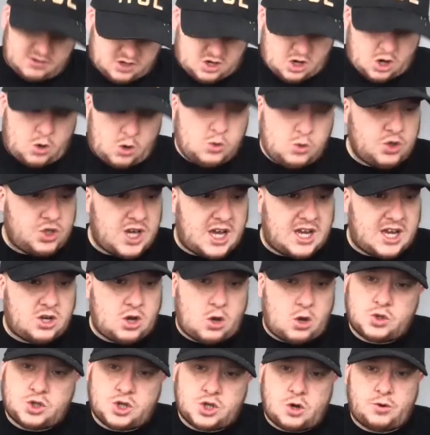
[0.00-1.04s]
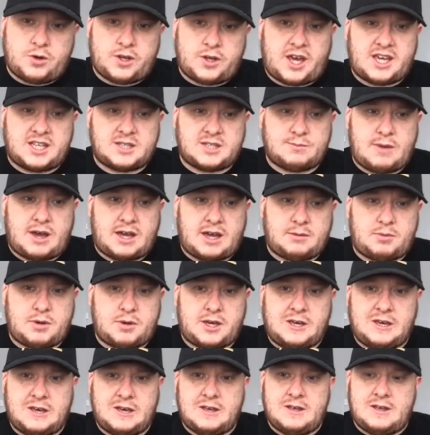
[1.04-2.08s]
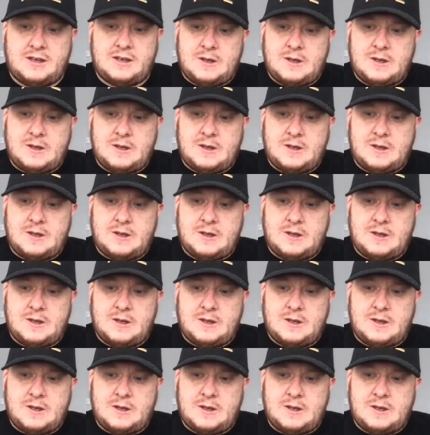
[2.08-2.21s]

Told Jay no showed against Mike P.